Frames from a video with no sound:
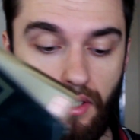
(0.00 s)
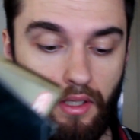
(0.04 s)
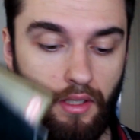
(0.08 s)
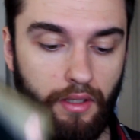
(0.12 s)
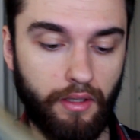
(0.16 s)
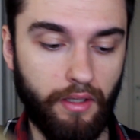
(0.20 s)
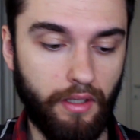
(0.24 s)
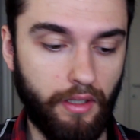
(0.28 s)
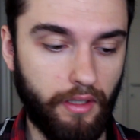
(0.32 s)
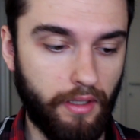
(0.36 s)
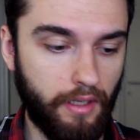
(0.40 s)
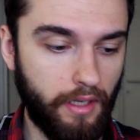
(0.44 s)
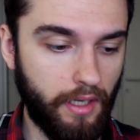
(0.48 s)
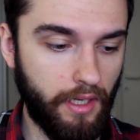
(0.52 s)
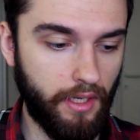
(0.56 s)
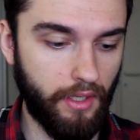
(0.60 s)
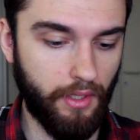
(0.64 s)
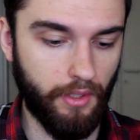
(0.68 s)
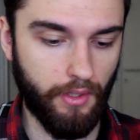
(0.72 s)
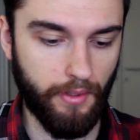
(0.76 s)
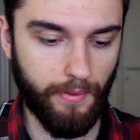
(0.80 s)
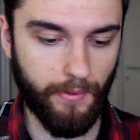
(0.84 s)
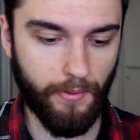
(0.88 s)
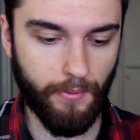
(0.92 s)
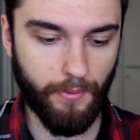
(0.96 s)
in there, I
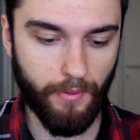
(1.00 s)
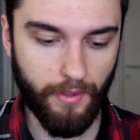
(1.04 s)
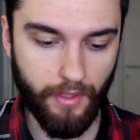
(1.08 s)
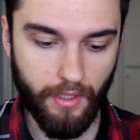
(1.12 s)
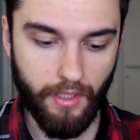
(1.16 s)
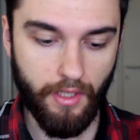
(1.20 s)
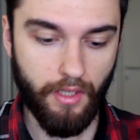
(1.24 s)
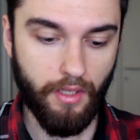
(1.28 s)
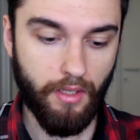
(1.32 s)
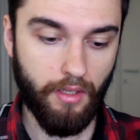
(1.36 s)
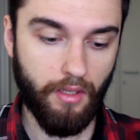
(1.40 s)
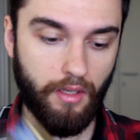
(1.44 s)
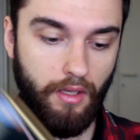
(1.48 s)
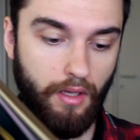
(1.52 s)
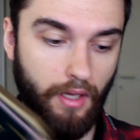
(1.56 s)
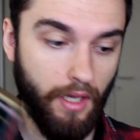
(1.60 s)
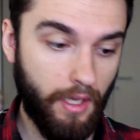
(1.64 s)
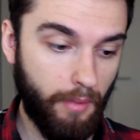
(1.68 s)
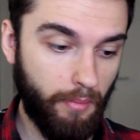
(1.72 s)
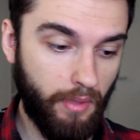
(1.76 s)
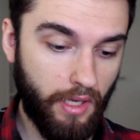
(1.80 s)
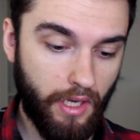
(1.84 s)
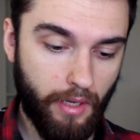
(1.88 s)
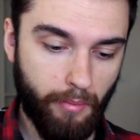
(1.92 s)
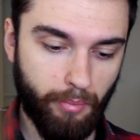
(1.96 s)
don't know.
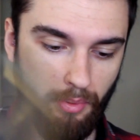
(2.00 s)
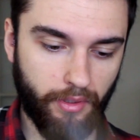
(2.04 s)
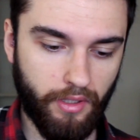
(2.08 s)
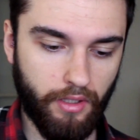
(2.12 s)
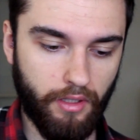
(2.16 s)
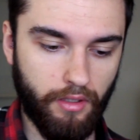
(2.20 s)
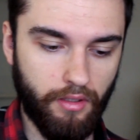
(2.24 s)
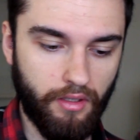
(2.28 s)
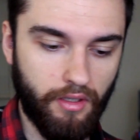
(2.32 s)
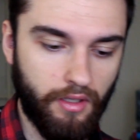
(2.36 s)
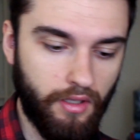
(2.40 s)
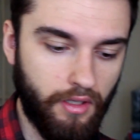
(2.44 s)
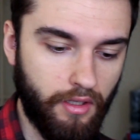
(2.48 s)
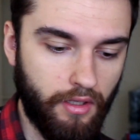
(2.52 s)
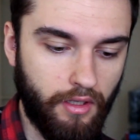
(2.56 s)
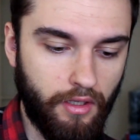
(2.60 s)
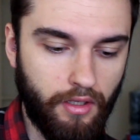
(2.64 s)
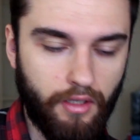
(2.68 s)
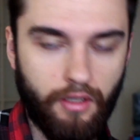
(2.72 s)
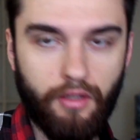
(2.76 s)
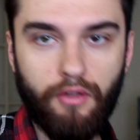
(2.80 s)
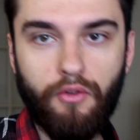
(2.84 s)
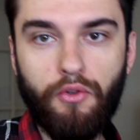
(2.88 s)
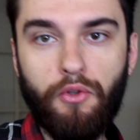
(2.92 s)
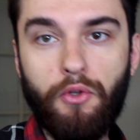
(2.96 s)
I'm happy,
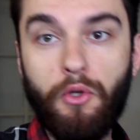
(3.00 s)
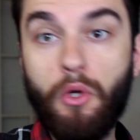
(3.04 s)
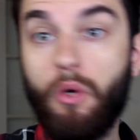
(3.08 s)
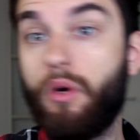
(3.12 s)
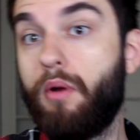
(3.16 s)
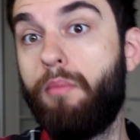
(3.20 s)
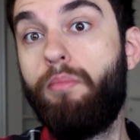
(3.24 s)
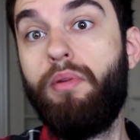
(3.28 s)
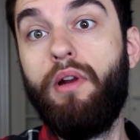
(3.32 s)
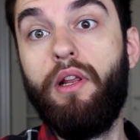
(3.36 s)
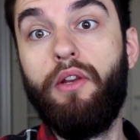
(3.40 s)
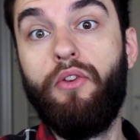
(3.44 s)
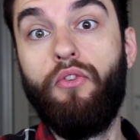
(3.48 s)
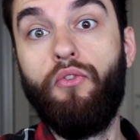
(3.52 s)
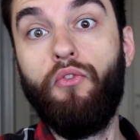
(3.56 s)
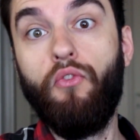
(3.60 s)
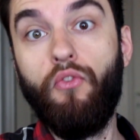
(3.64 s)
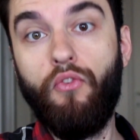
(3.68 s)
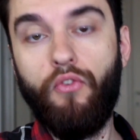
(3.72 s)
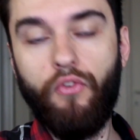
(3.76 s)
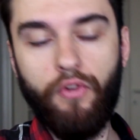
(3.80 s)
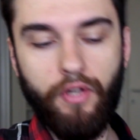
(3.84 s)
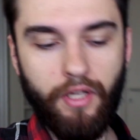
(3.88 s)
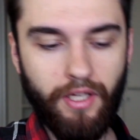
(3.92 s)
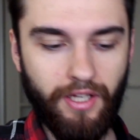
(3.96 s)
no
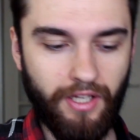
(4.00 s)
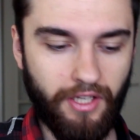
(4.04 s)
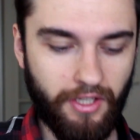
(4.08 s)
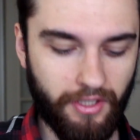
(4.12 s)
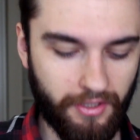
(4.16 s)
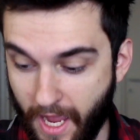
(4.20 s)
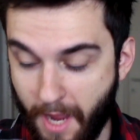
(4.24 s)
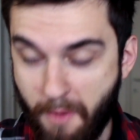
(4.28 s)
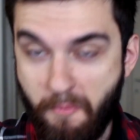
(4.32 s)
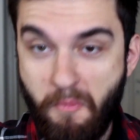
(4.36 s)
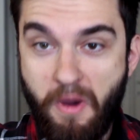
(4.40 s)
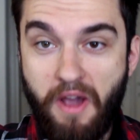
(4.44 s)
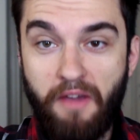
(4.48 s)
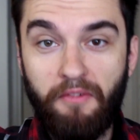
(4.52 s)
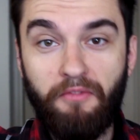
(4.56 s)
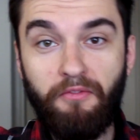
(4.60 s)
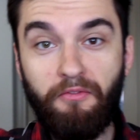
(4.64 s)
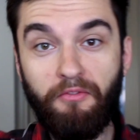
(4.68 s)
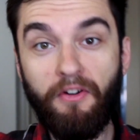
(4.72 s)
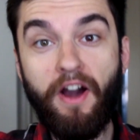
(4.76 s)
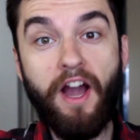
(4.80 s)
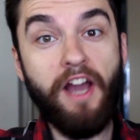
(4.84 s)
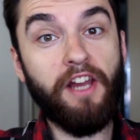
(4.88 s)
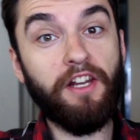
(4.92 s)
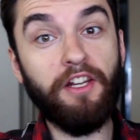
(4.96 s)
complaints. And my
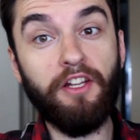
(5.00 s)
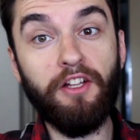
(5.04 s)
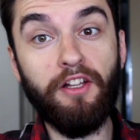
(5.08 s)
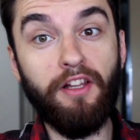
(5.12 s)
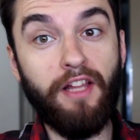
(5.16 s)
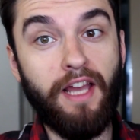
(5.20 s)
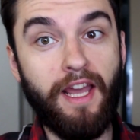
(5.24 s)
final